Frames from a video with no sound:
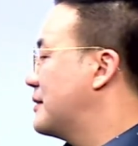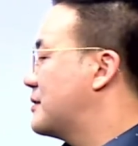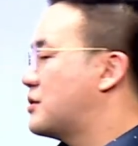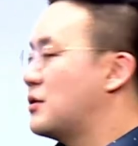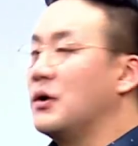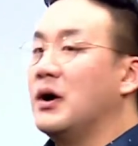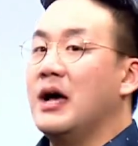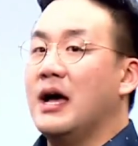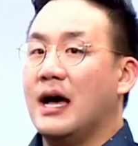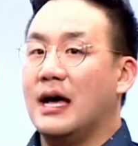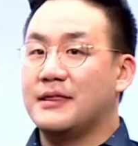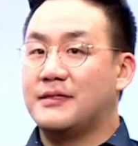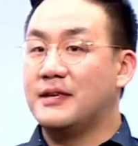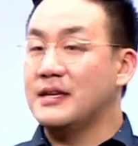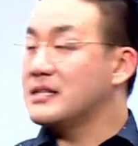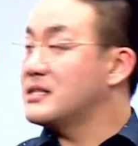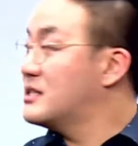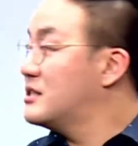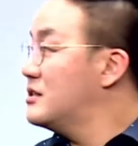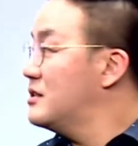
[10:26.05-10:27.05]
So
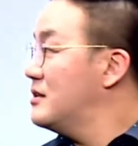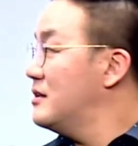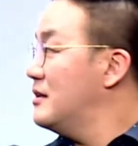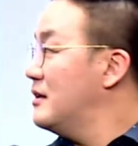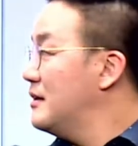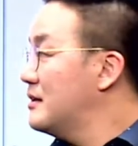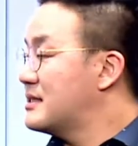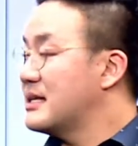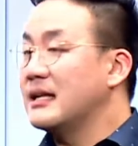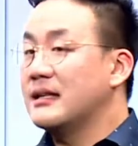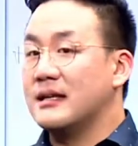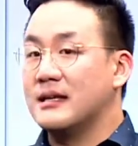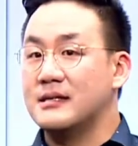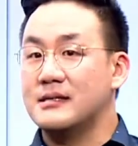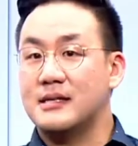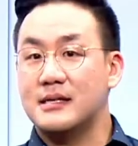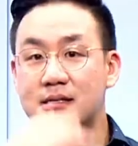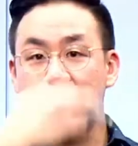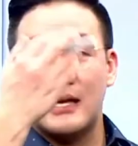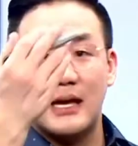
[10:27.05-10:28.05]
this sentence
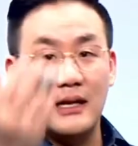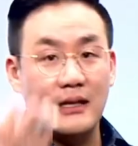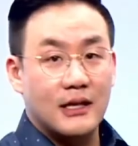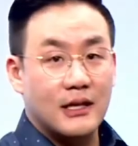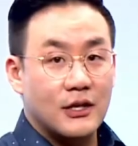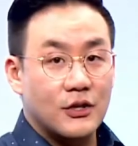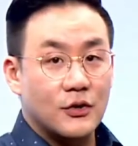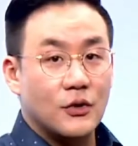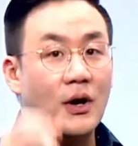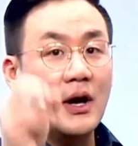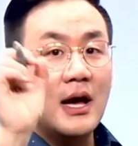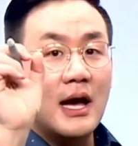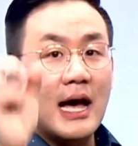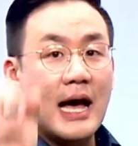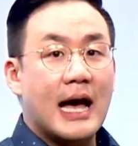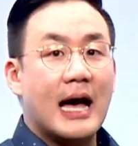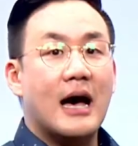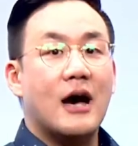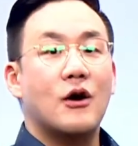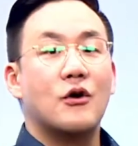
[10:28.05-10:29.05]
is telling you
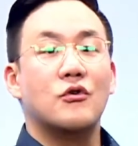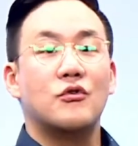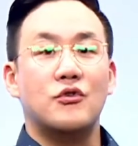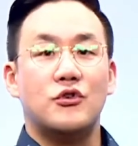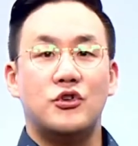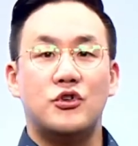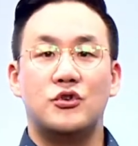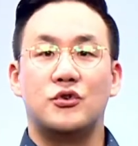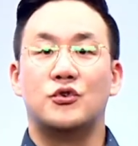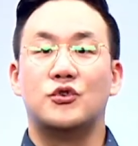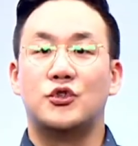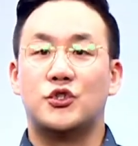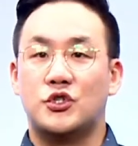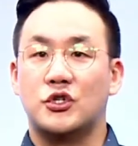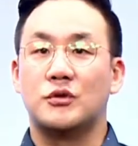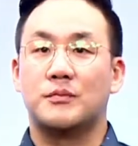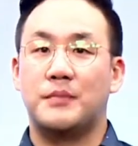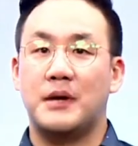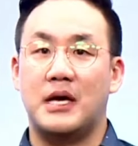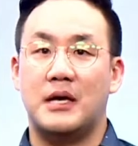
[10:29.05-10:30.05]
how you
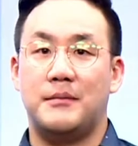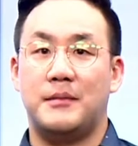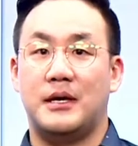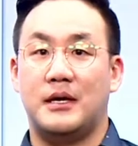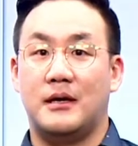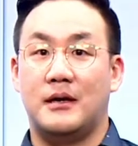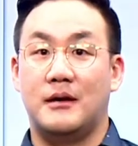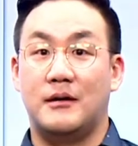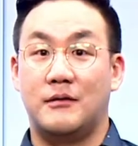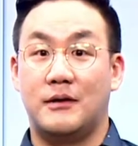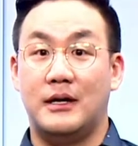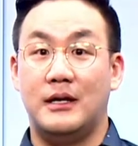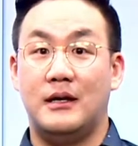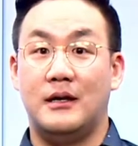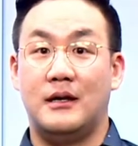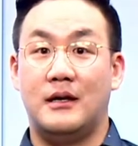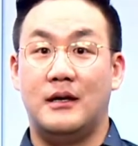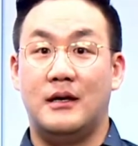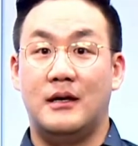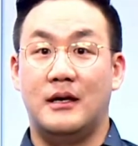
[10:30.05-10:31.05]
should pay me, right?
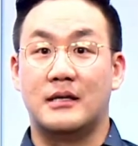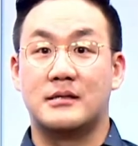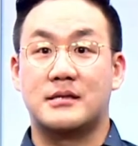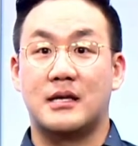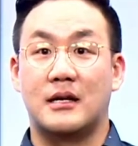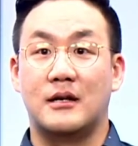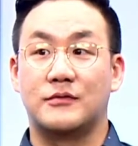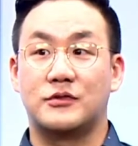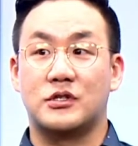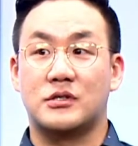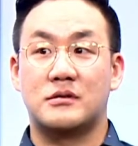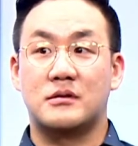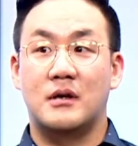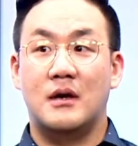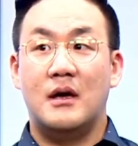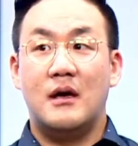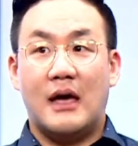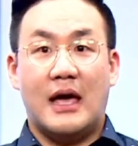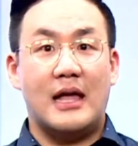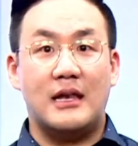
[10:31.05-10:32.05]
Instead of just
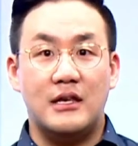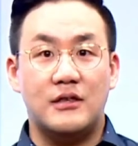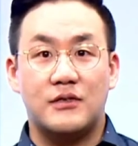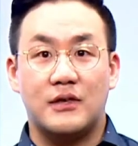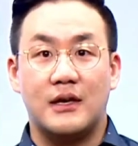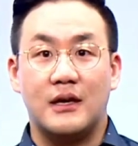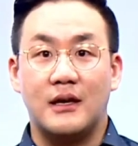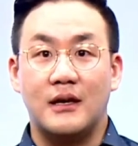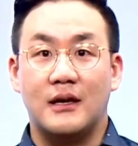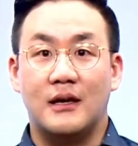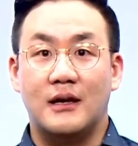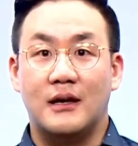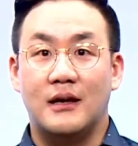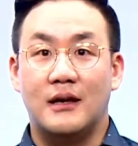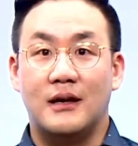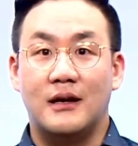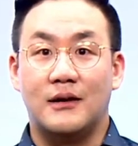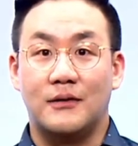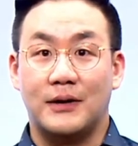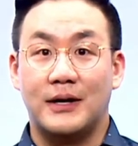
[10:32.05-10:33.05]
anything,
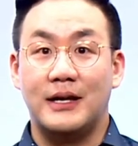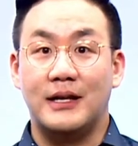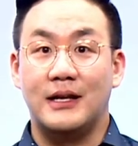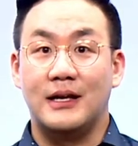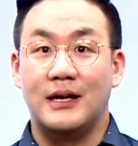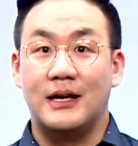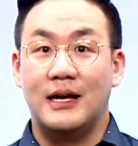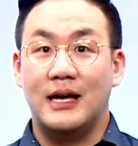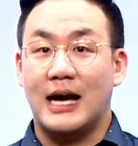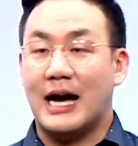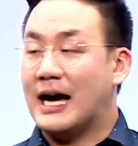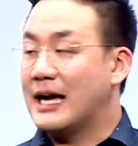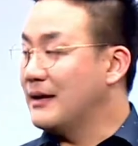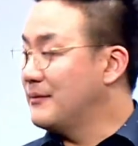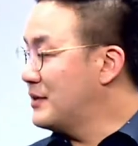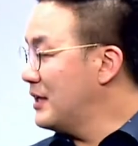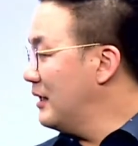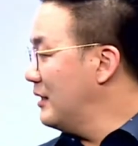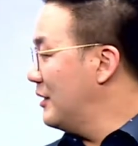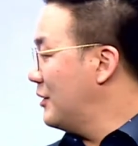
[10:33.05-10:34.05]
right? I am
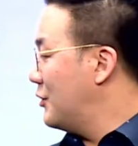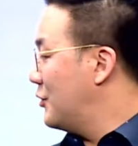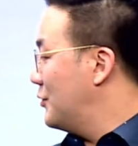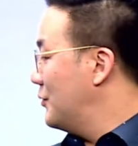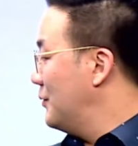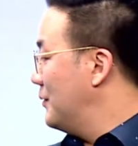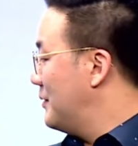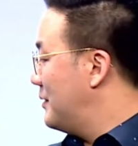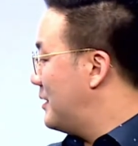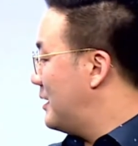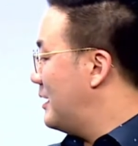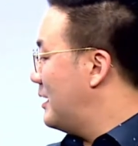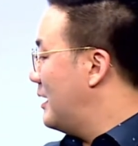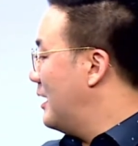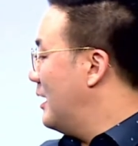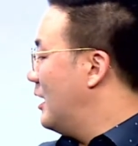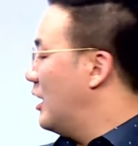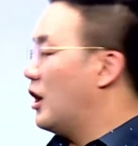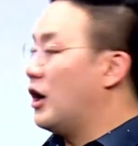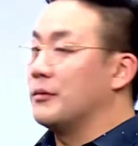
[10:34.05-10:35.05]
telling you the
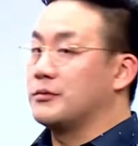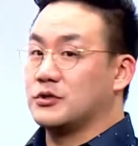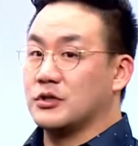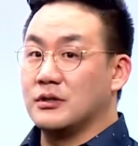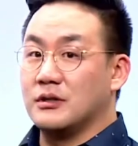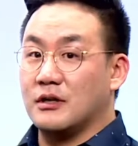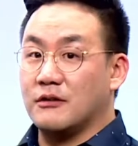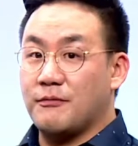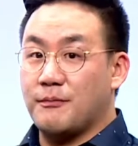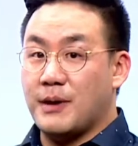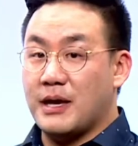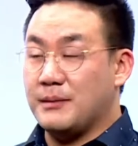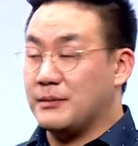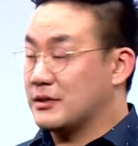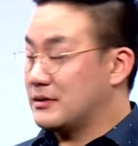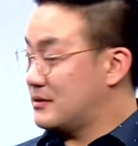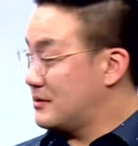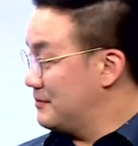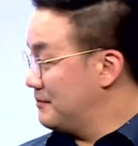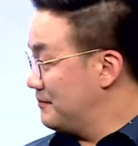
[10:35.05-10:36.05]
option of
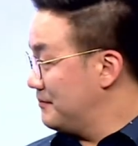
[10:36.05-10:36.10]
payment.